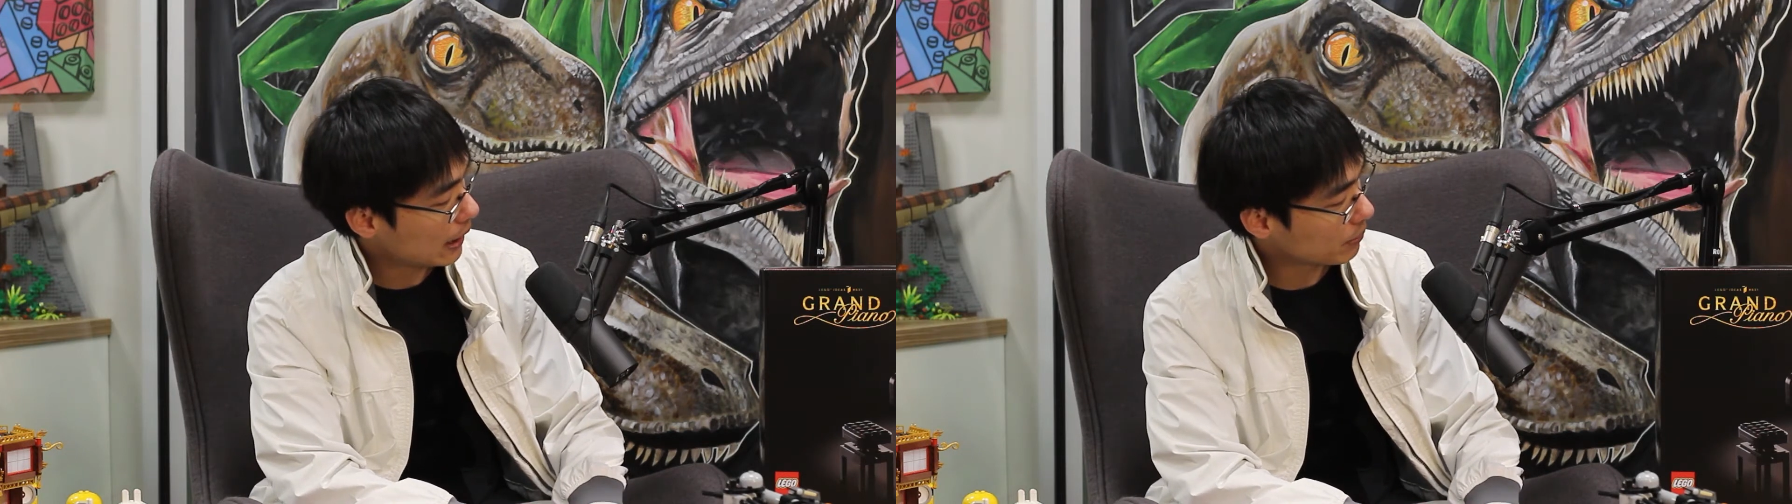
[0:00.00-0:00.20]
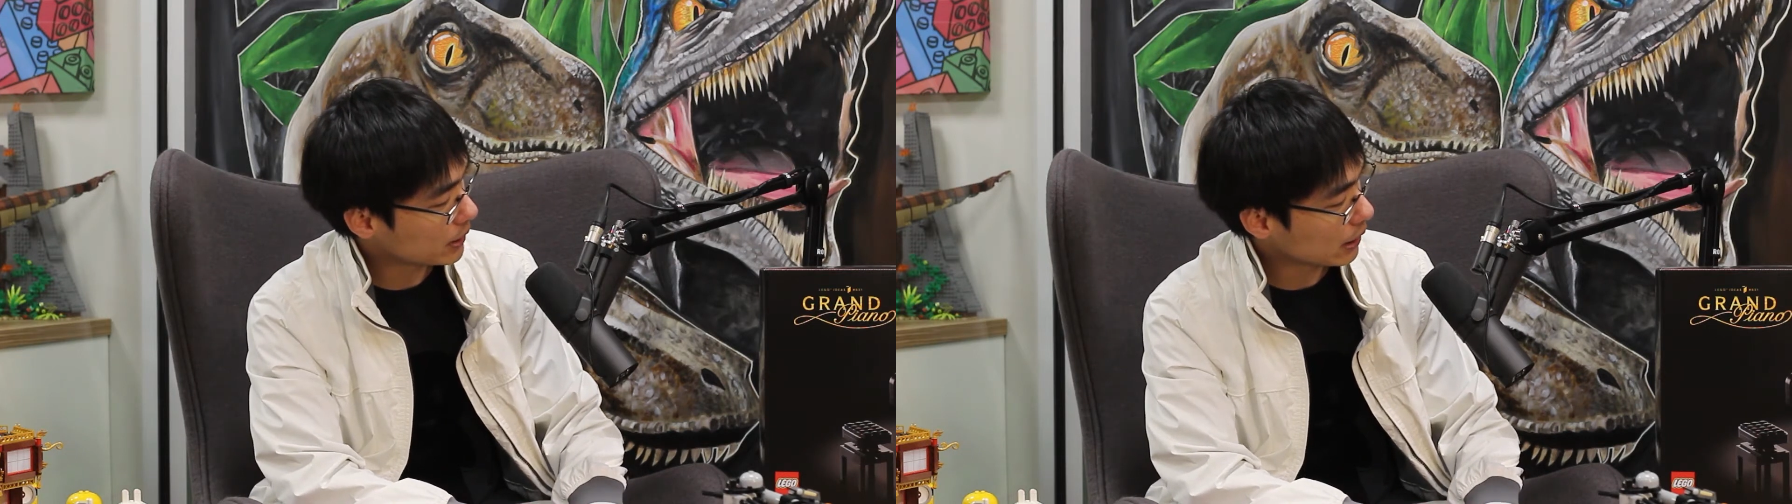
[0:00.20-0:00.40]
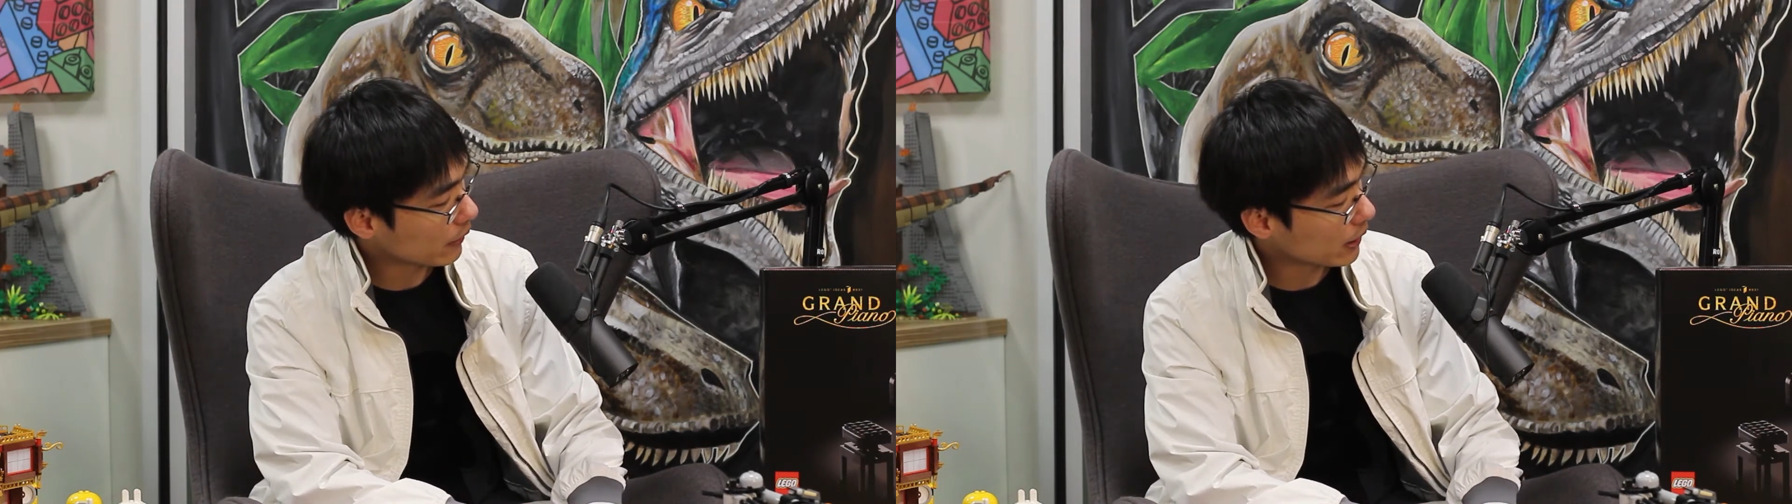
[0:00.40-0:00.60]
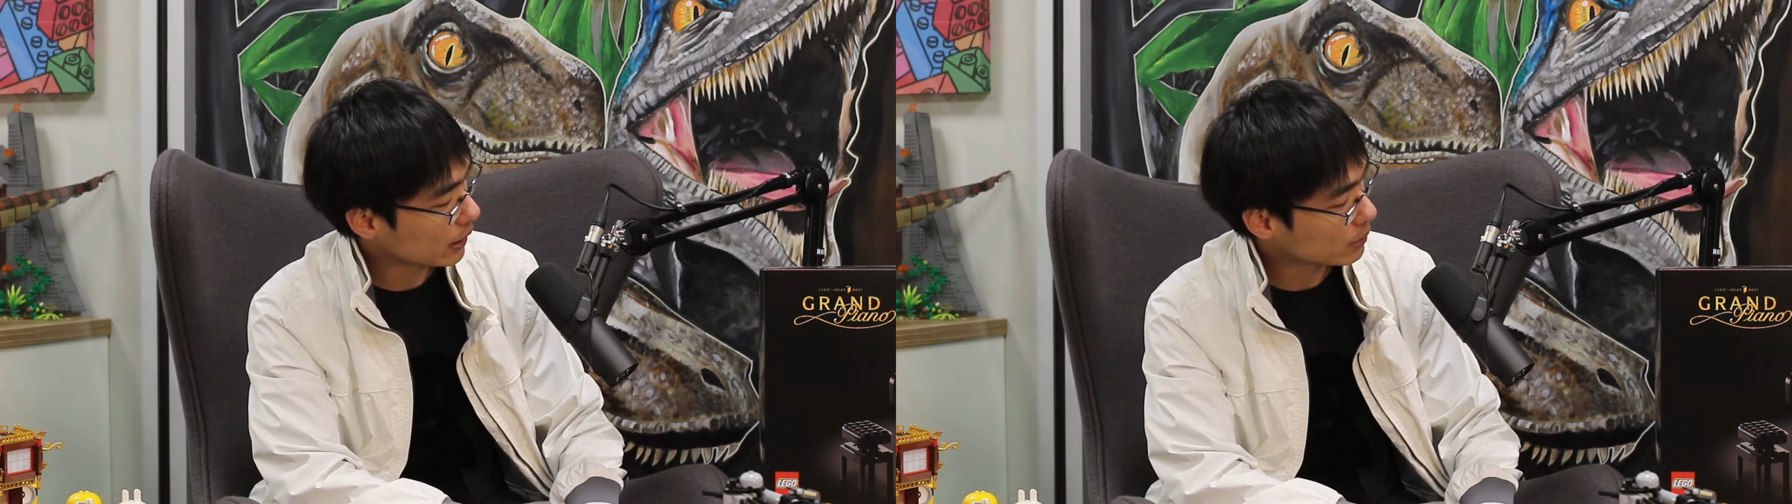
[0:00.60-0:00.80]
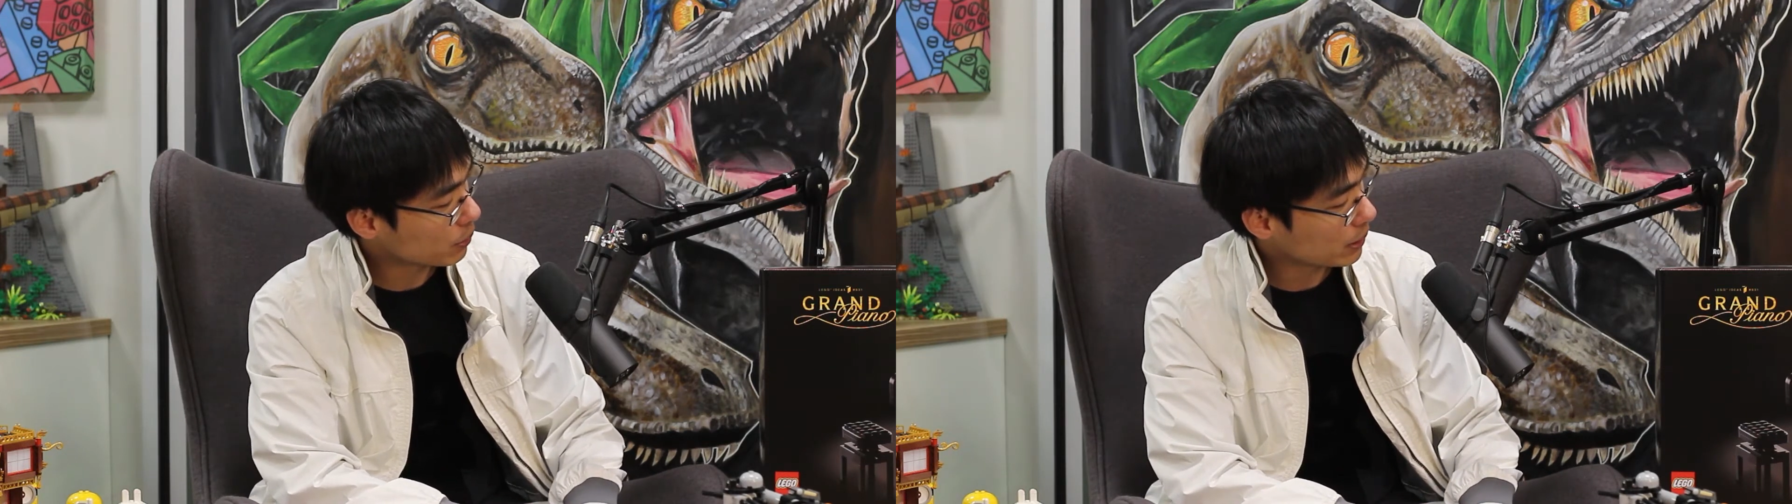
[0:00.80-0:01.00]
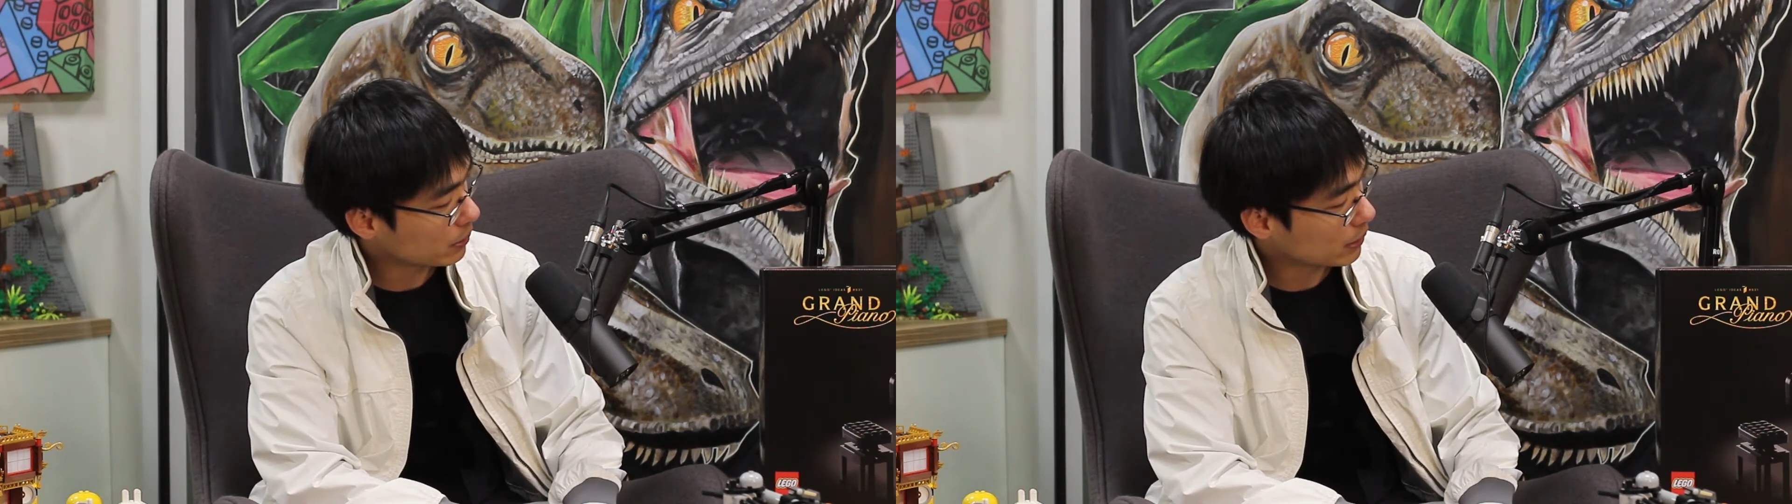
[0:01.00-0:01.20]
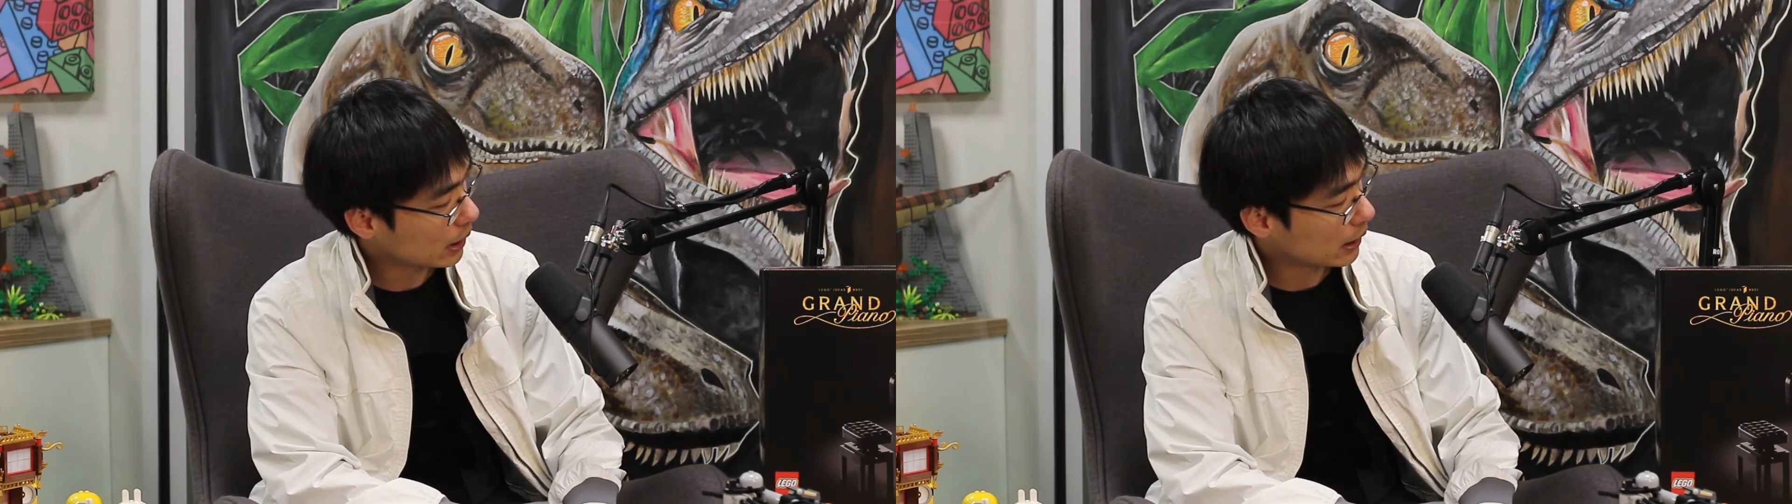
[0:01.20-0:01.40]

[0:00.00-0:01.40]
The other thing is when